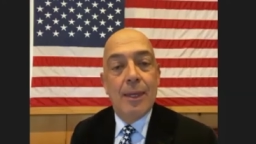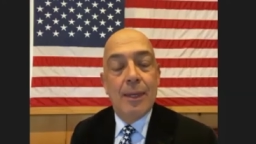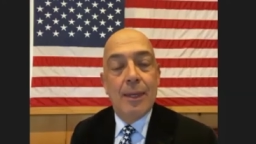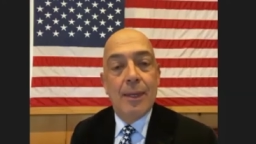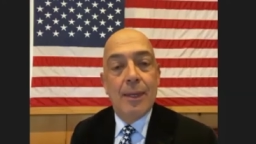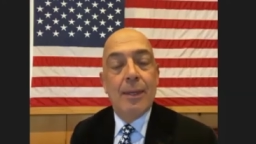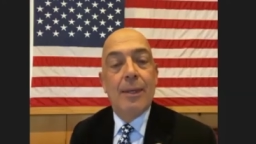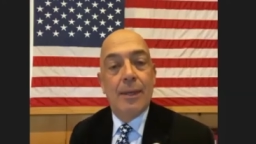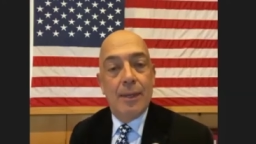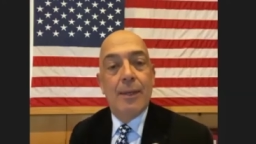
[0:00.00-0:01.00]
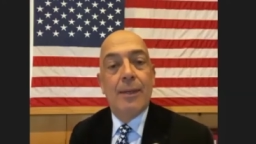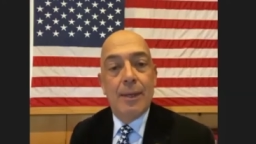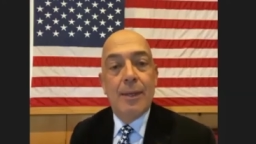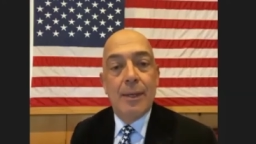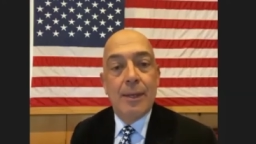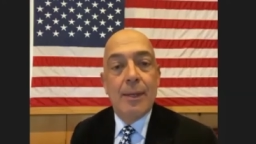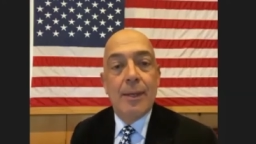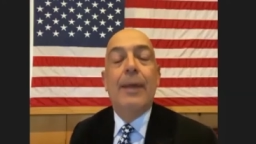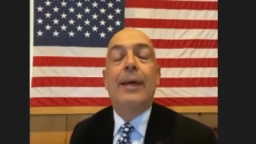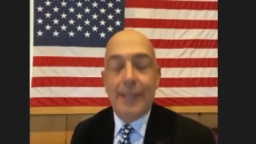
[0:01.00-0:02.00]
It's we've passed that point.
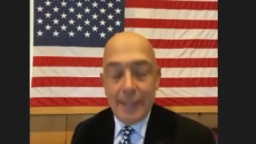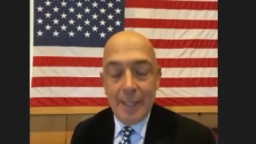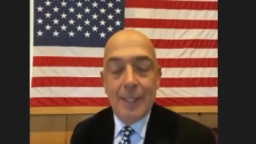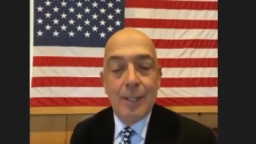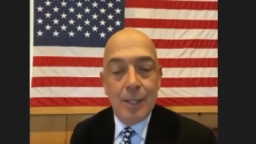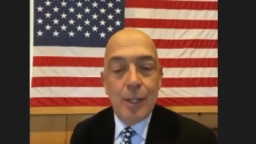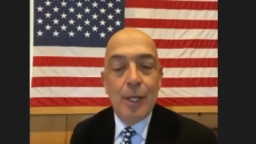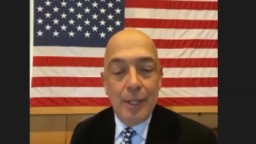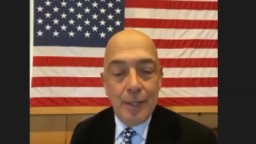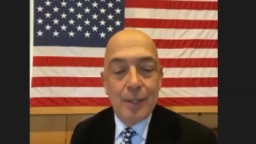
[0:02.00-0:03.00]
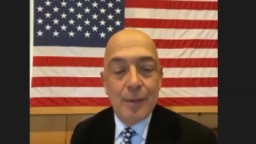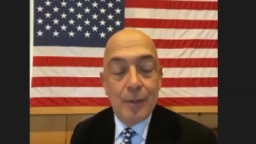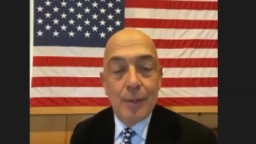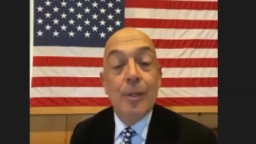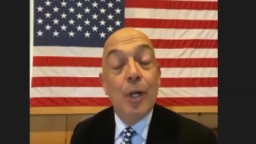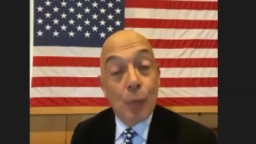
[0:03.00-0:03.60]
Uh, he, have we done enough?